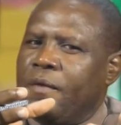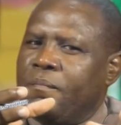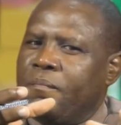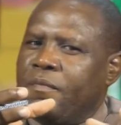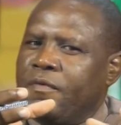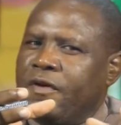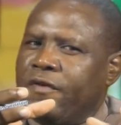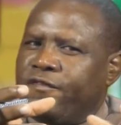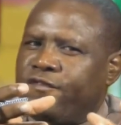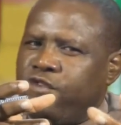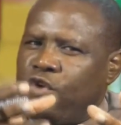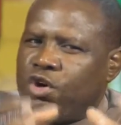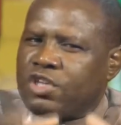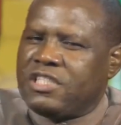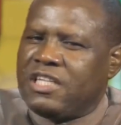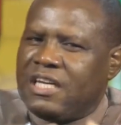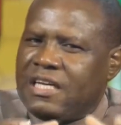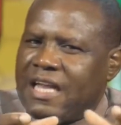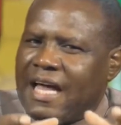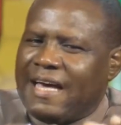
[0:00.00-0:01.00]
the folks
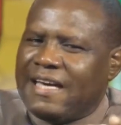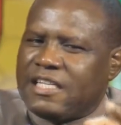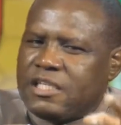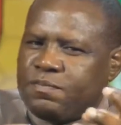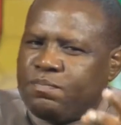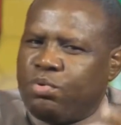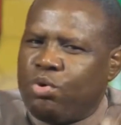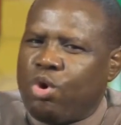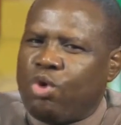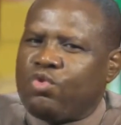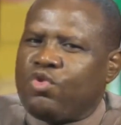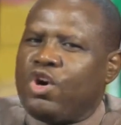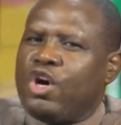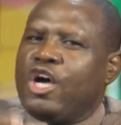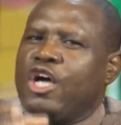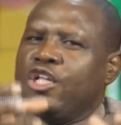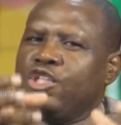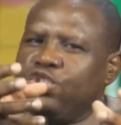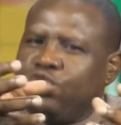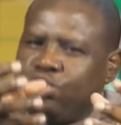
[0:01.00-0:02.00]
in the diaspora
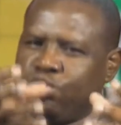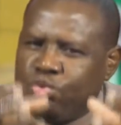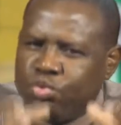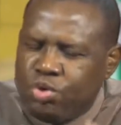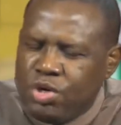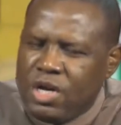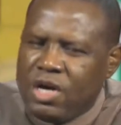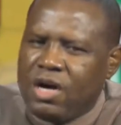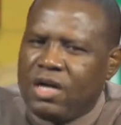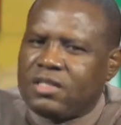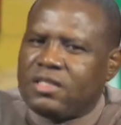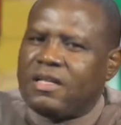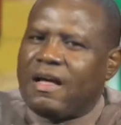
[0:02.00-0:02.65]
do not